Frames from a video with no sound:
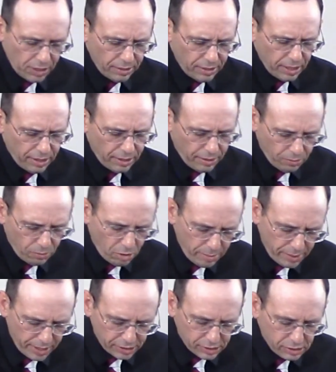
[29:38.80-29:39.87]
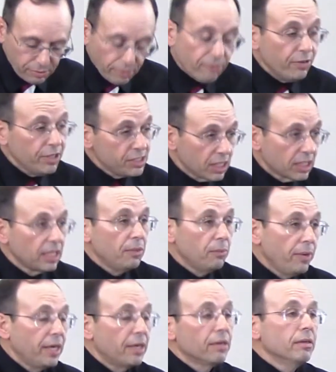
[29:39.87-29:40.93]
the woman is physically
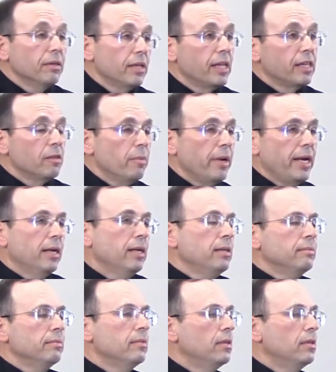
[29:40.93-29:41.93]
weaker than the man.